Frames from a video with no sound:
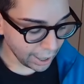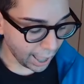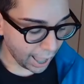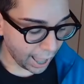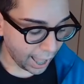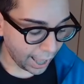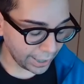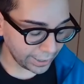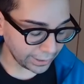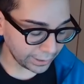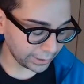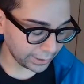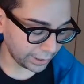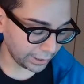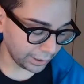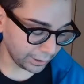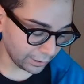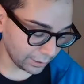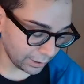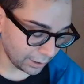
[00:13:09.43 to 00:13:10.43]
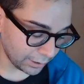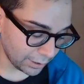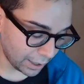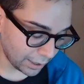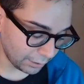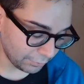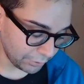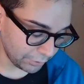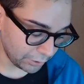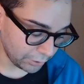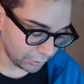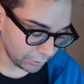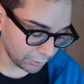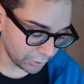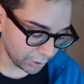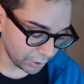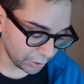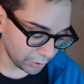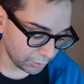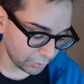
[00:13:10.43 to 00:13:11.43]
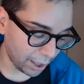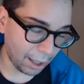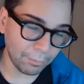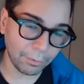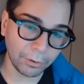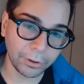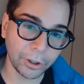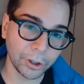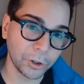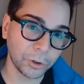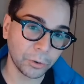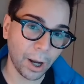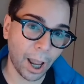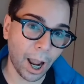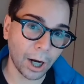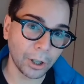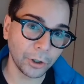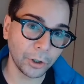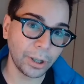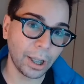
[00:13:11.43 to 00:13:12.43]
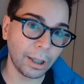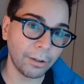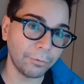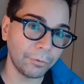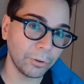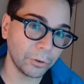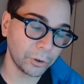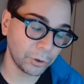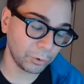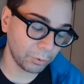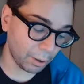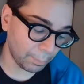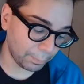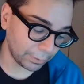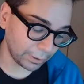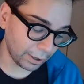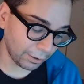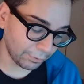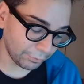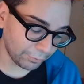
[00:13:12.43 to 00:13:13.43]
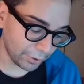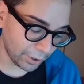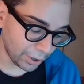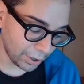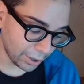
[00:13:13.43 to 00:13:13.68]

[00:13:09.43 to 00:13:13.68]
I think a lot of you have a distraction that fills you up enough